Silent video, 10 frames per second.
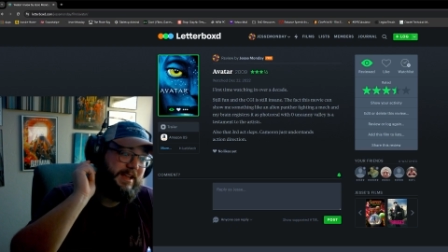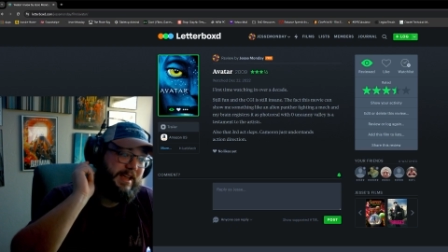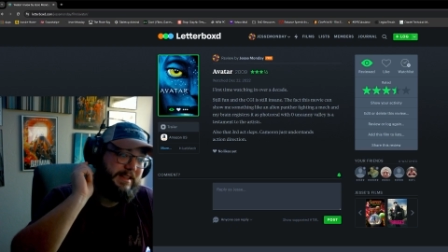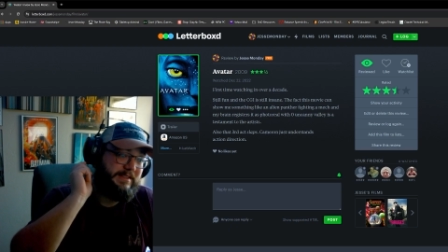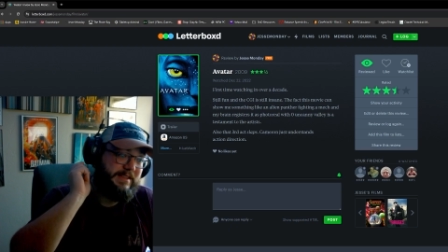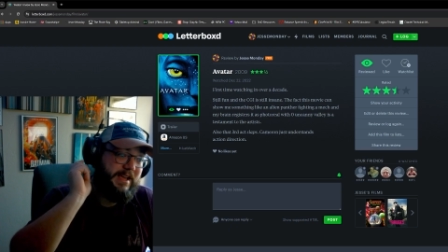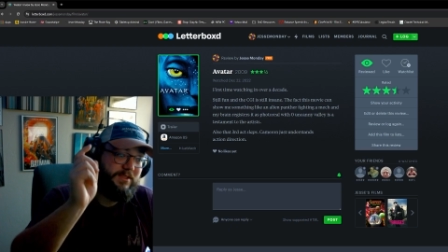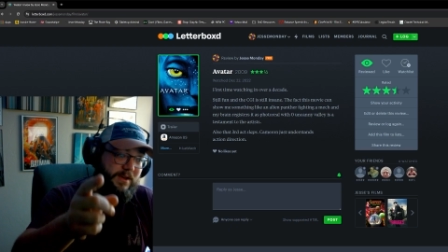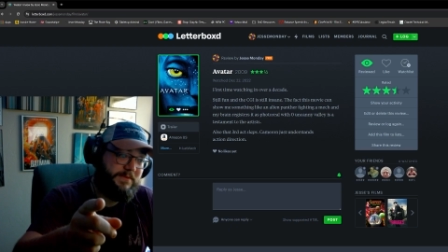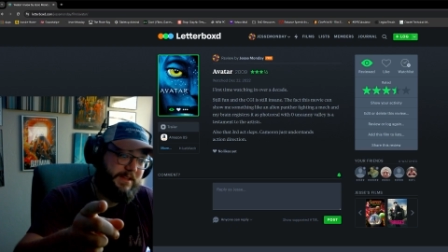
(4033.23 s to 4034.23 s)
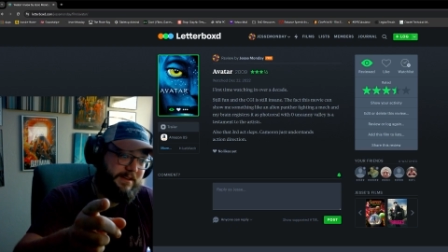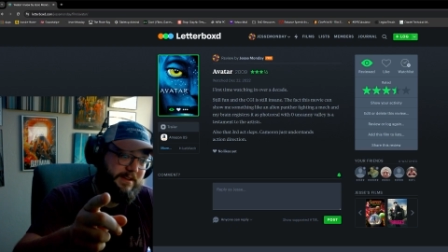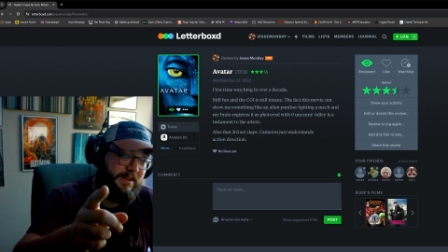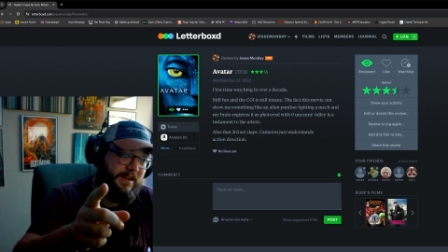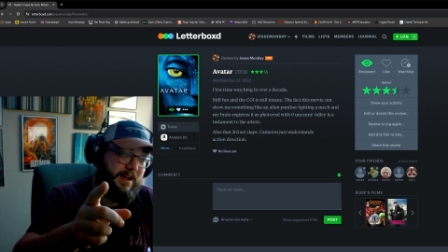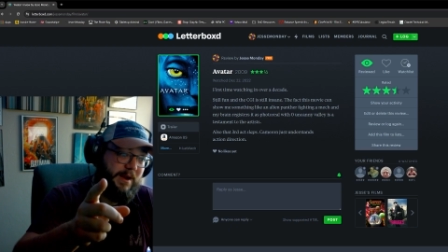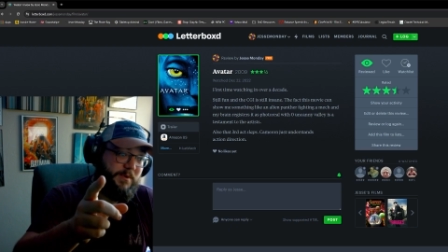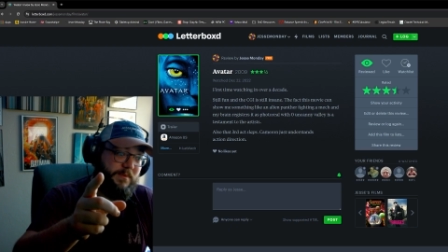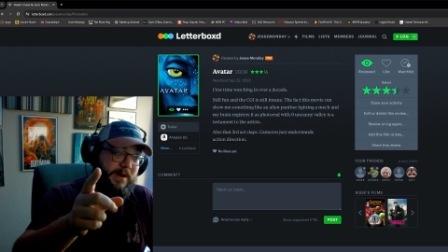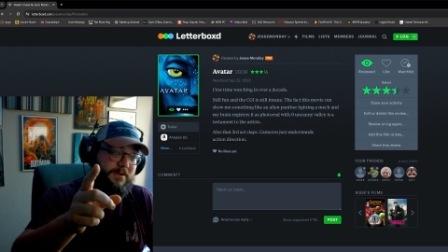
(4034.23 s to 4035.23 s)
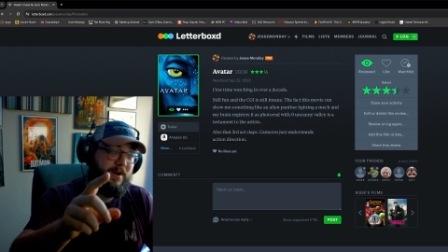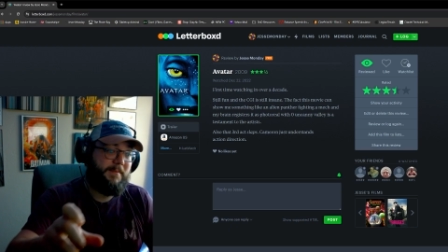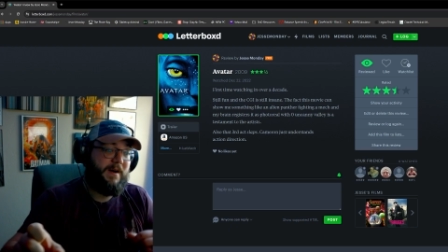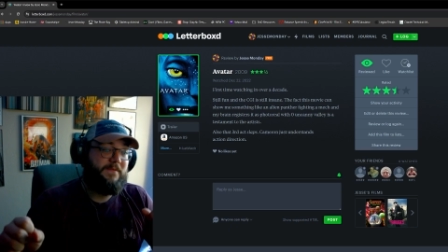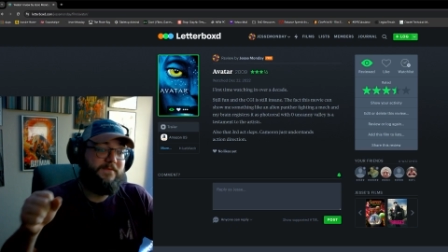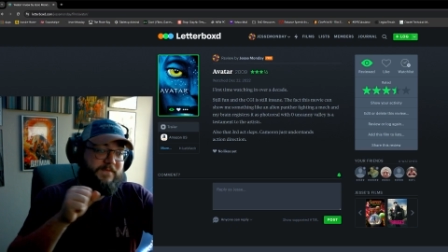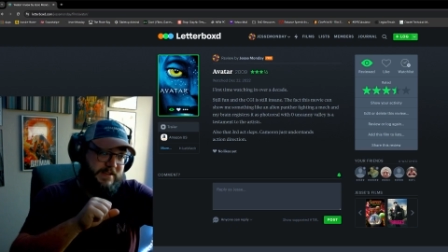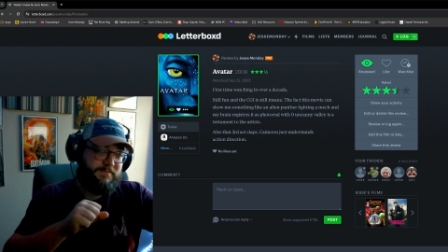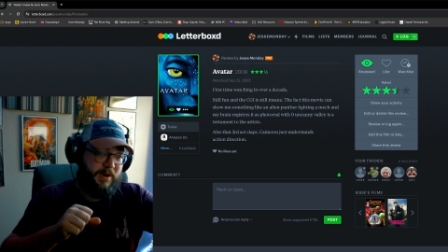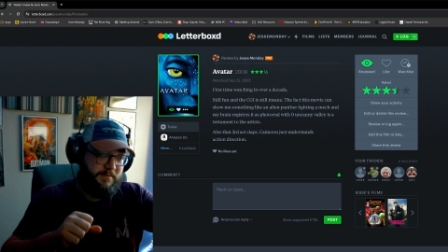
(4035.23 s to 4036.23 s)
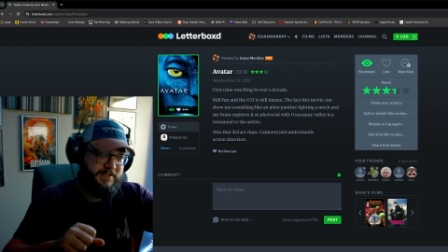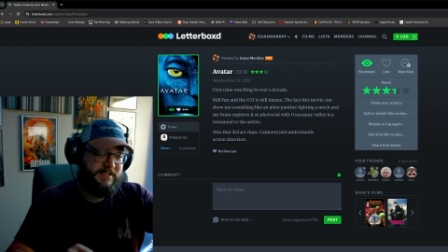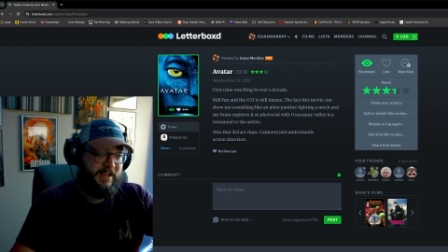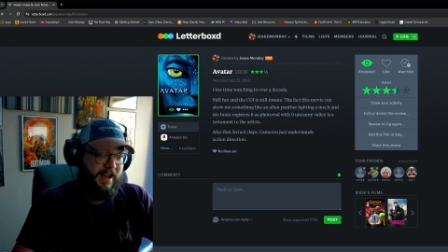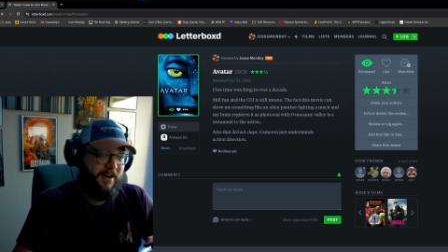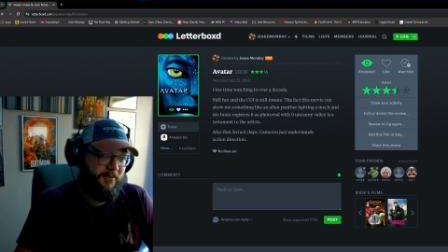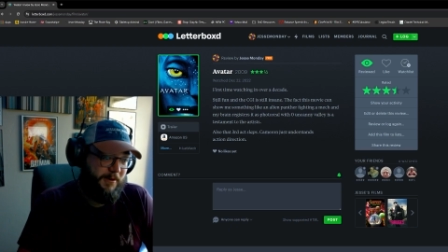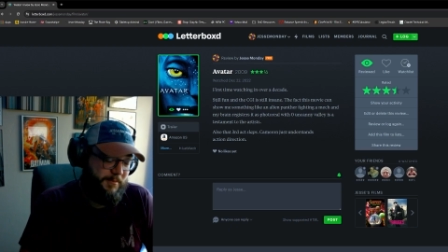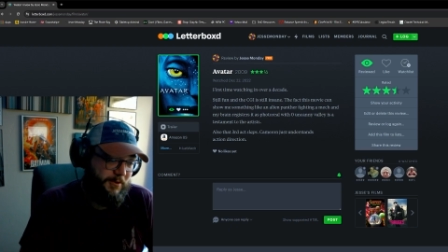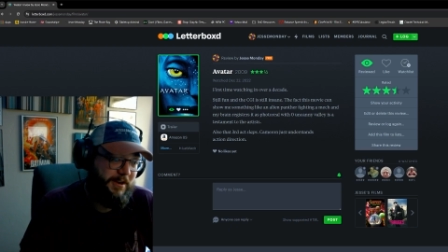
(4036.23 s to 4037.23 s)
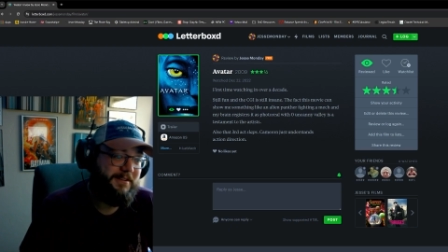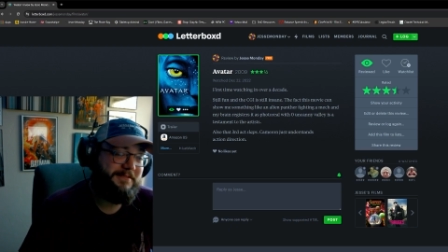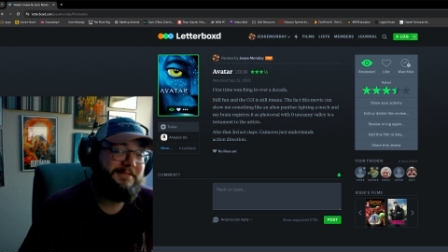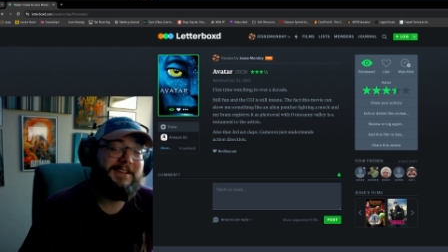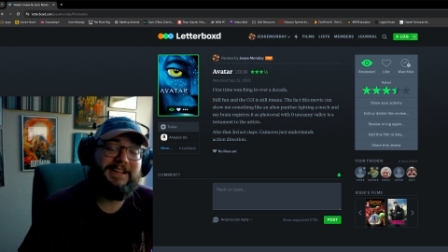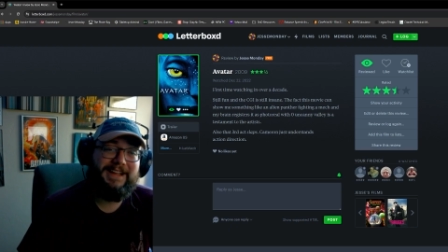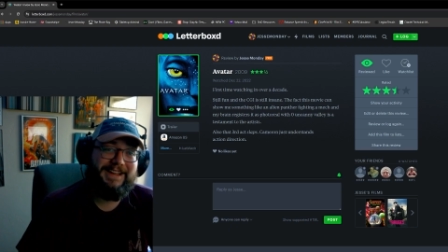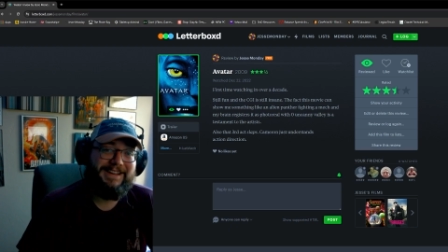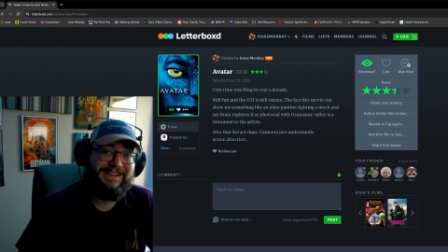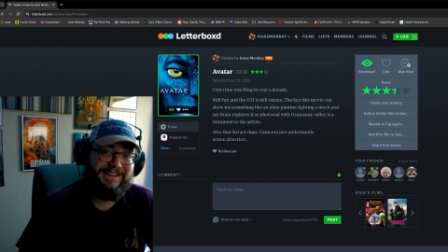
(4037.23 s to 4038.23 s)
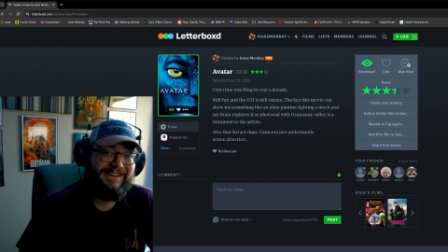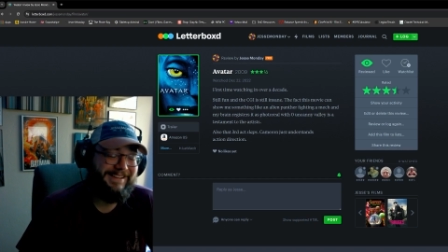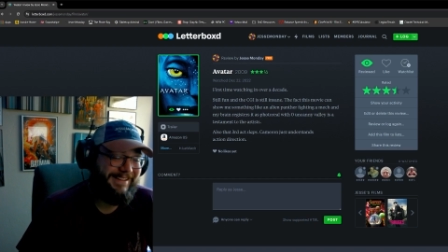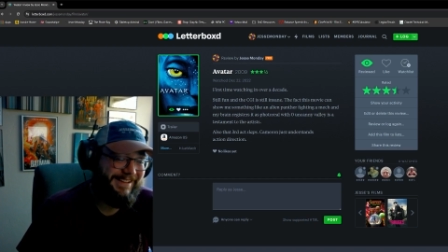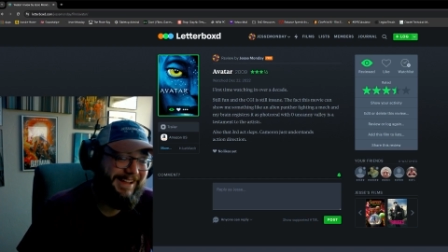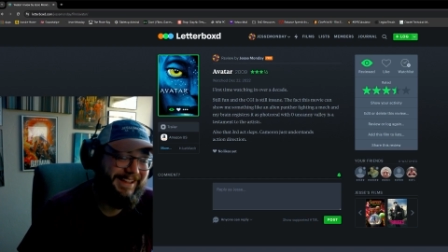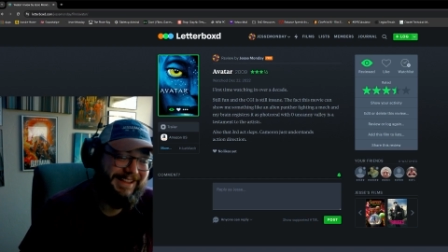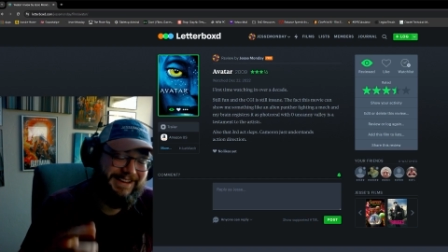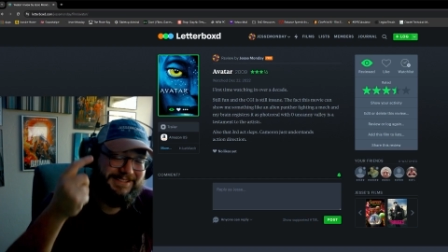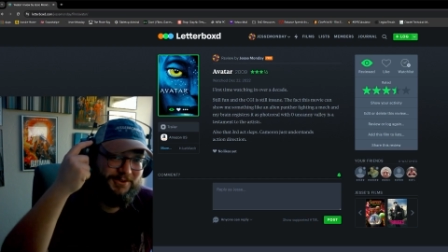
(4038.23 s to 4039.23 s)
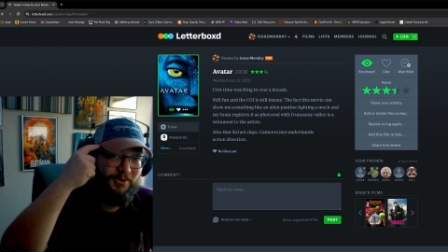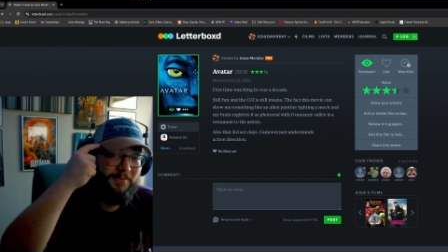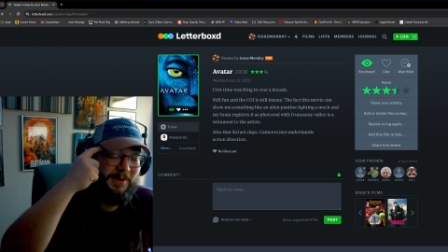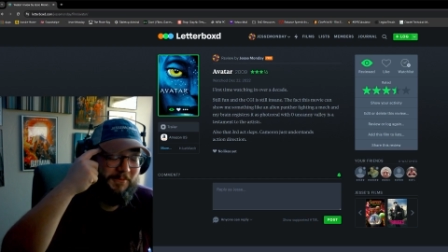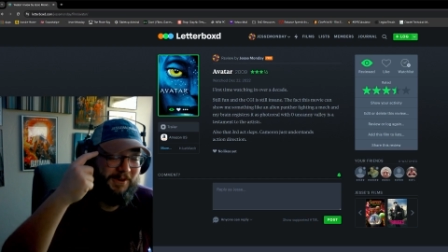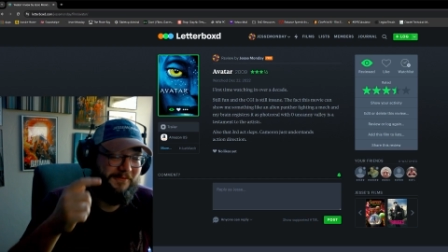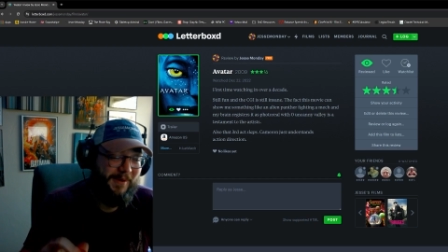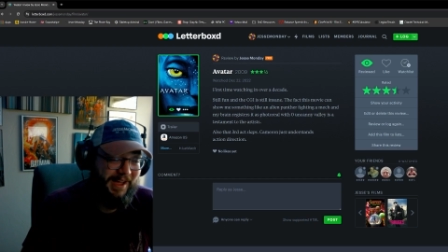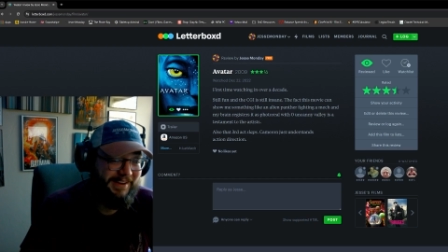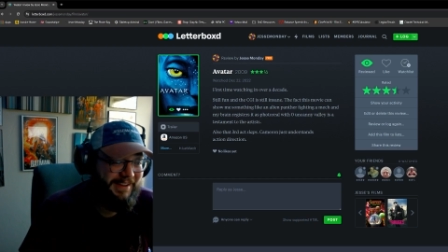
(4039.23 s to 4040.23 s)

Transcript: They loved it. I remember my grandma fist pumped in the air at one point. That is a core memory of mine.